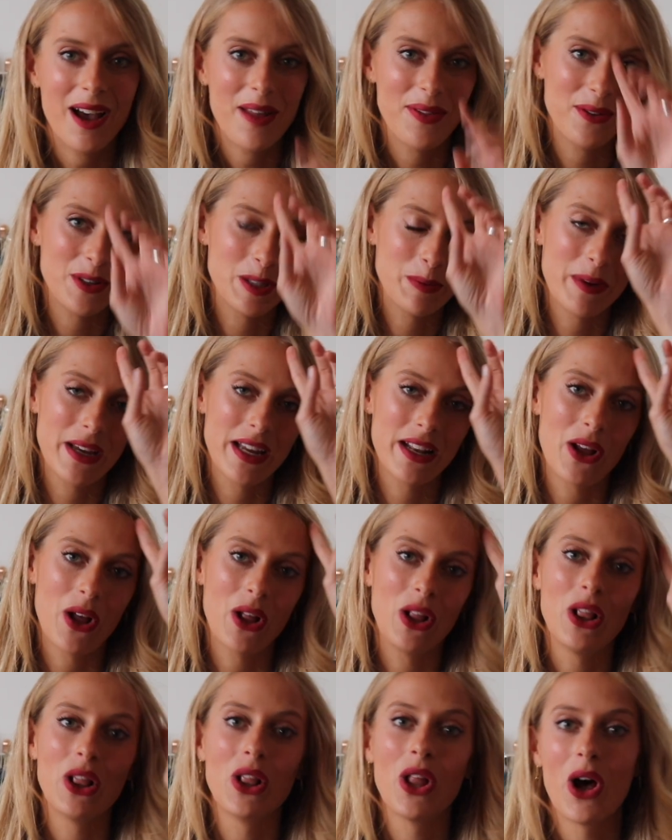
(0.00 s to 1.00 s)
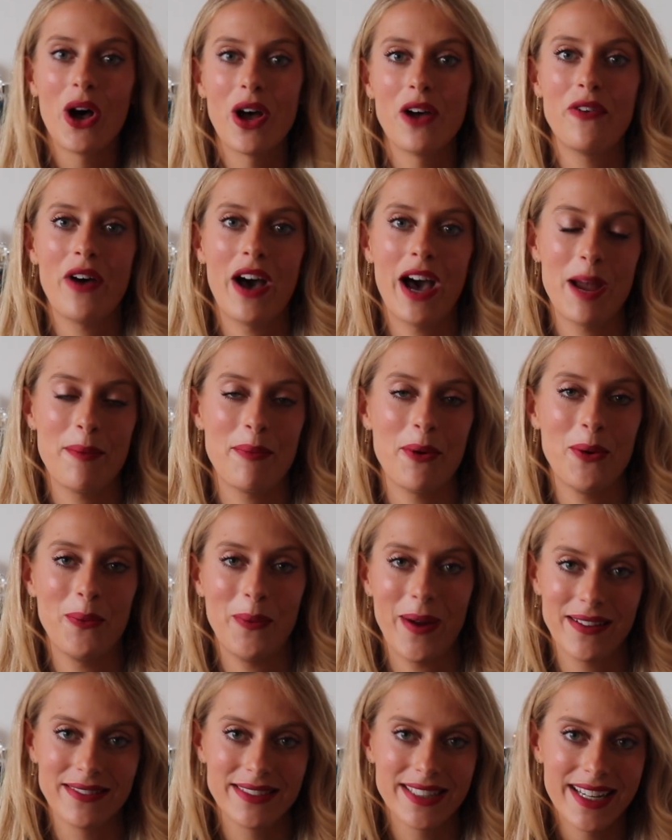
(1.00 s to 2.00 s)
There's been a lot of hype
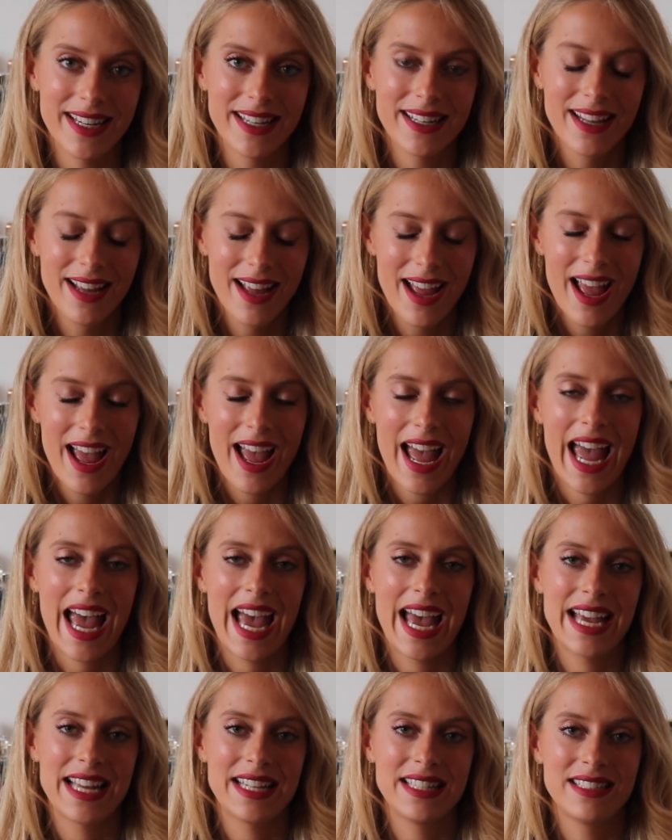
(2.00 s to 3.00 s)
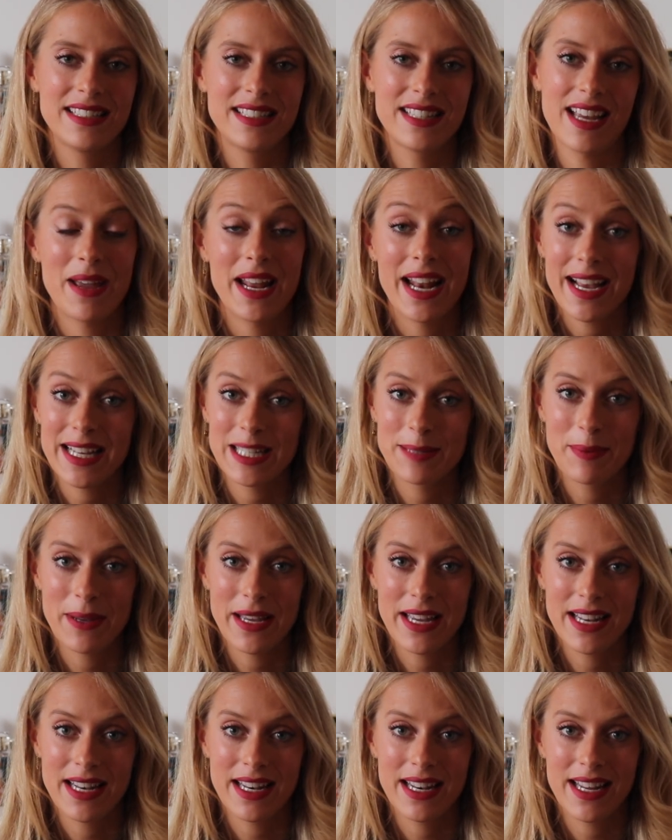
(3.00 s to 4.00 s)
around it, and it has
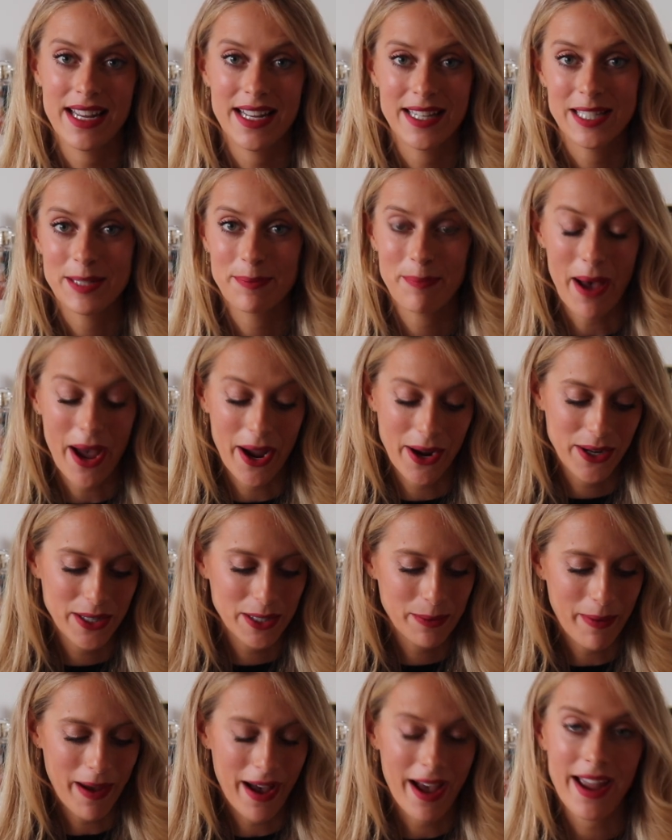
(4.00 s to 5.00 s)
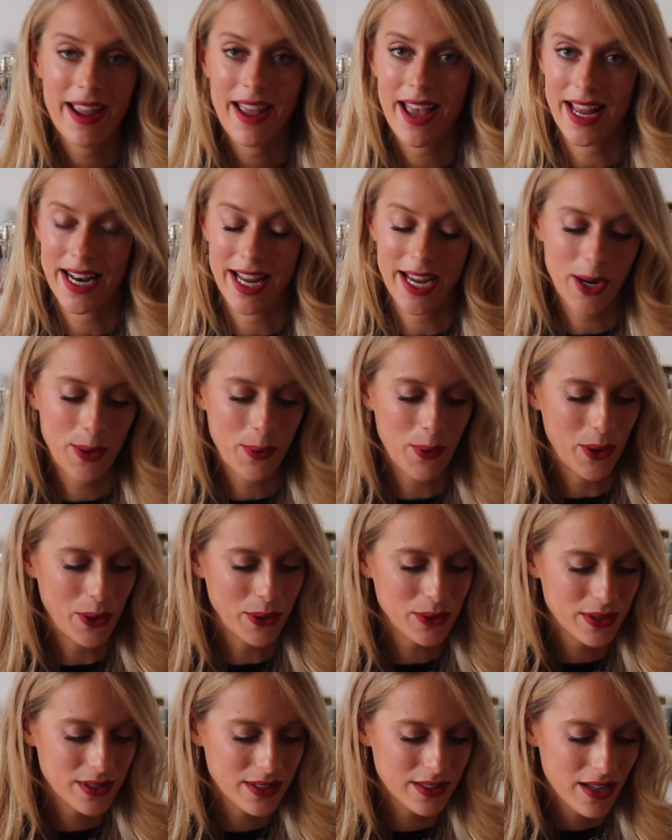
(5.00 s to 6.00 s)
been inspired by, and I
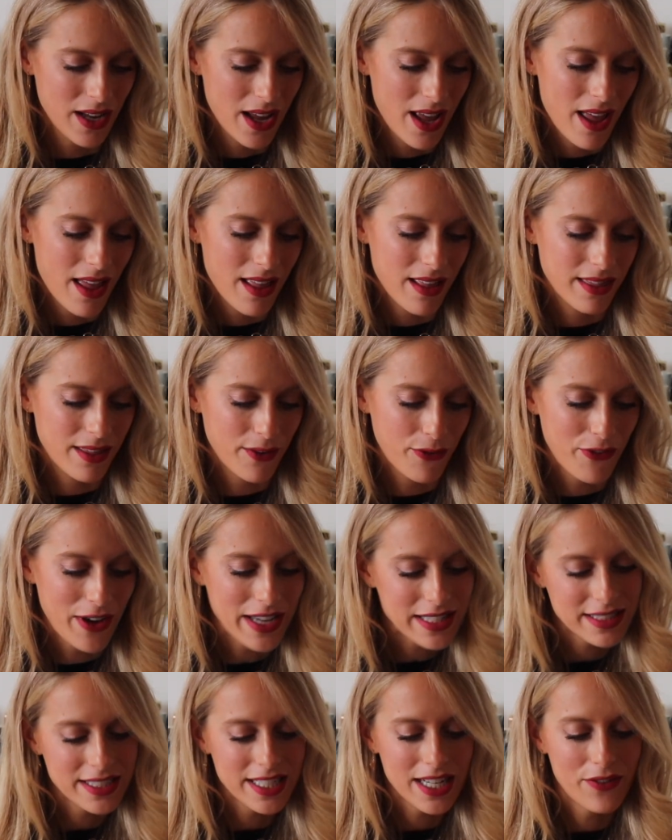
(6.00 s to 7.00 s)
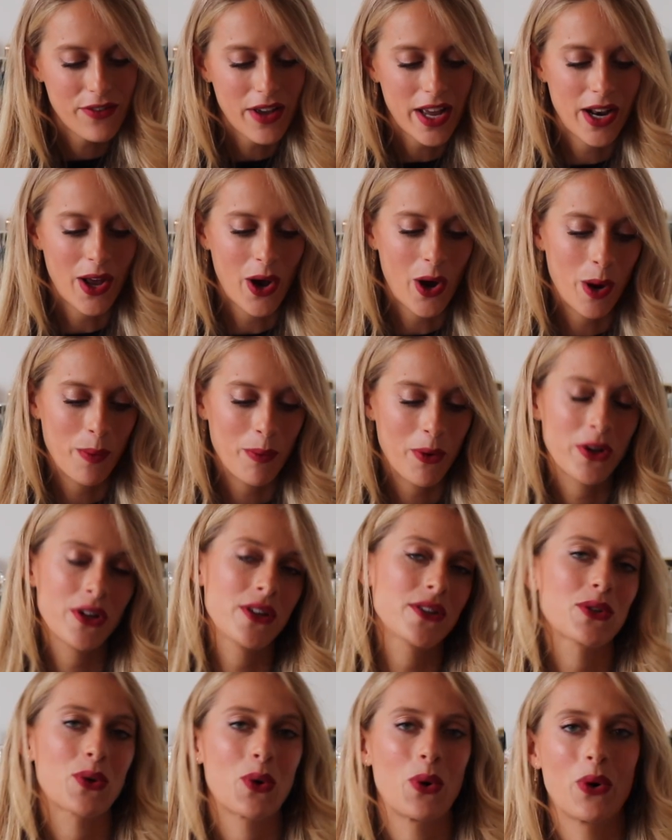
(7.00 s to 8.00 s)
quote, "the festive and
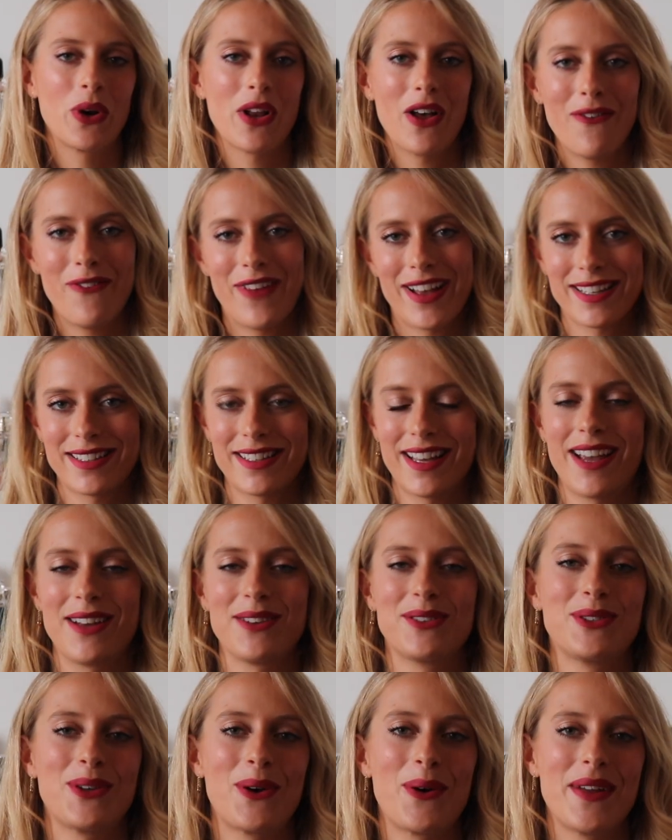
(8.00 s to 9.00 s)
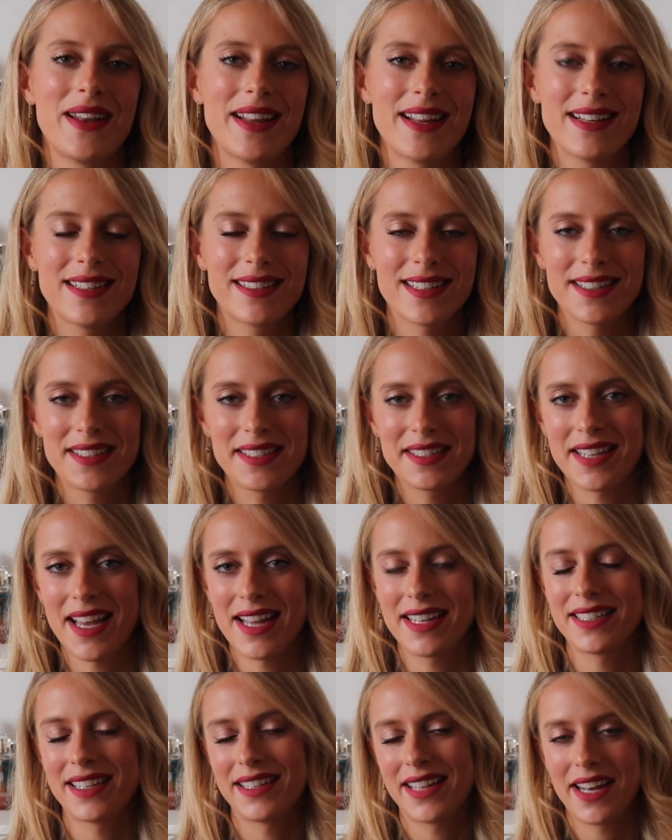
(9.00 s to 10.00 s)
harmonious court of Versailles." So it is a
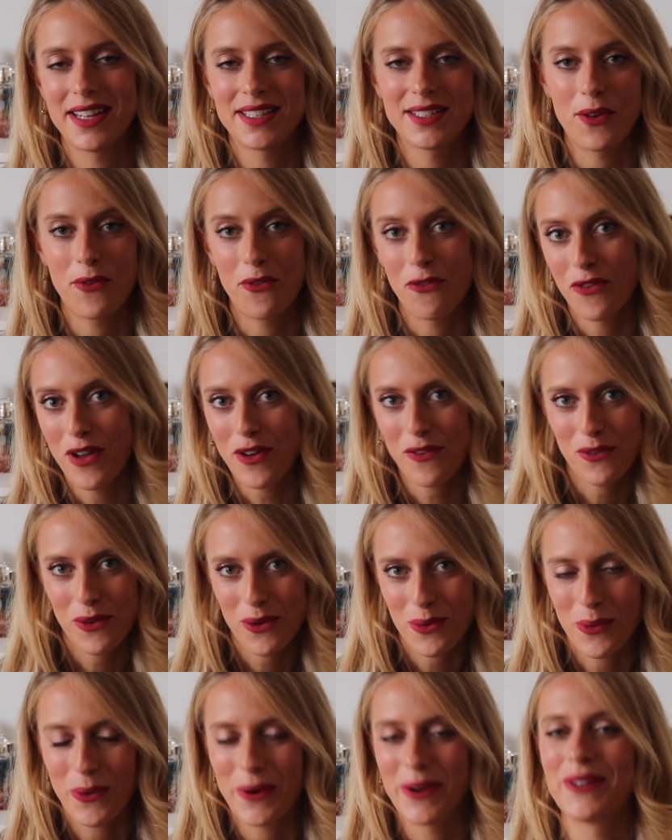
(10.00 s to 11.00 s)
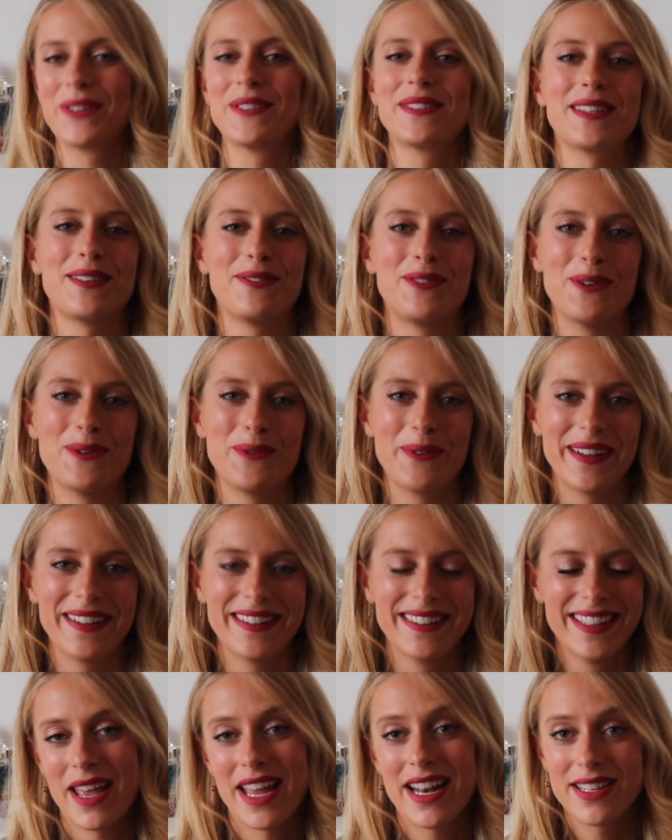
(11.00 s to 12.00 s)
scent that is fit for royals, if you
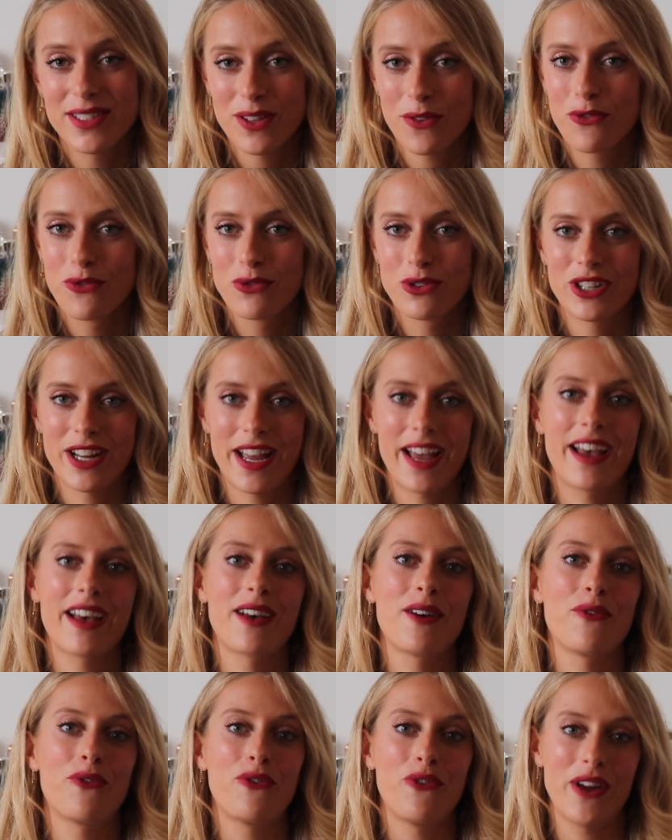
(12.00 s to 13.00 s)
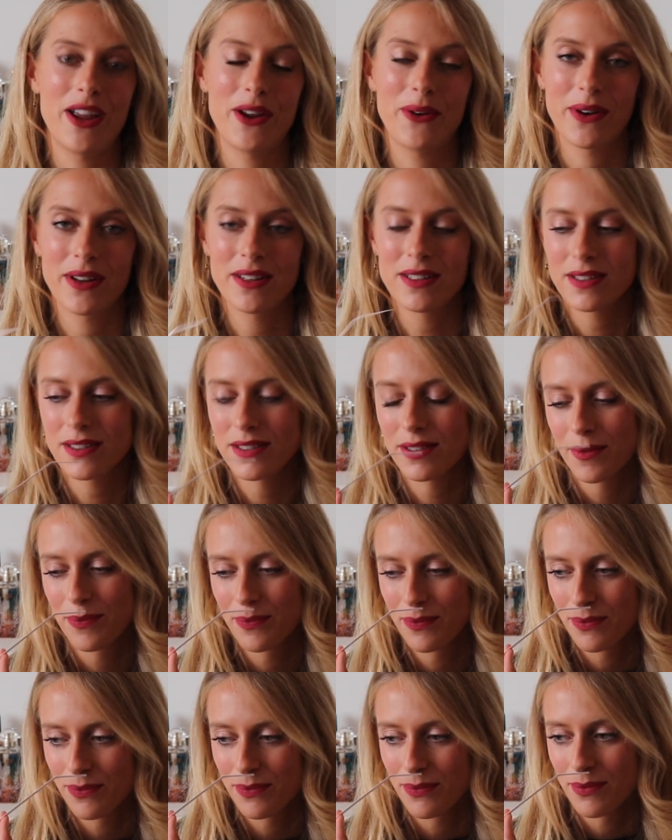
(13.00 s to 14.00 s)
will. It is a fougère fragrance,
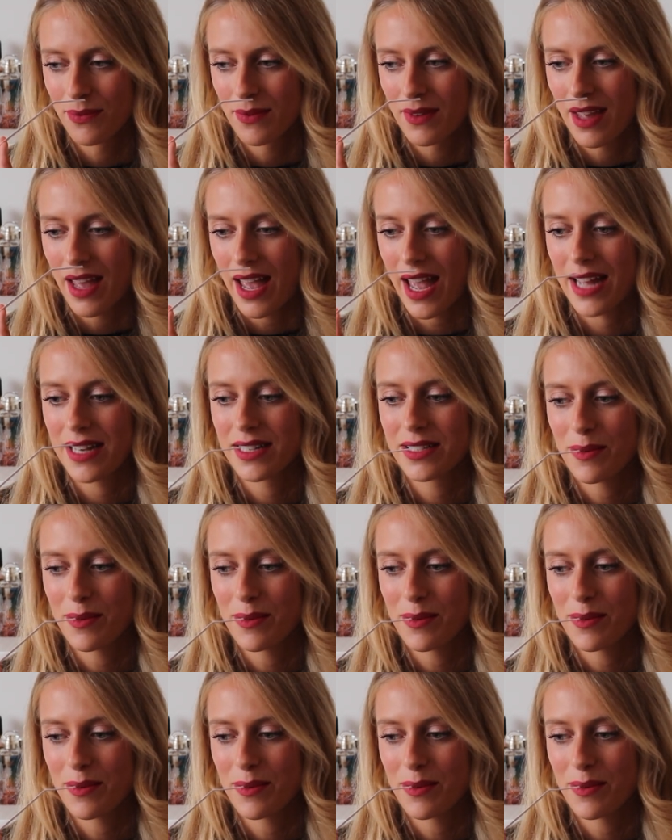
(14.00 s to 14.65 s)
and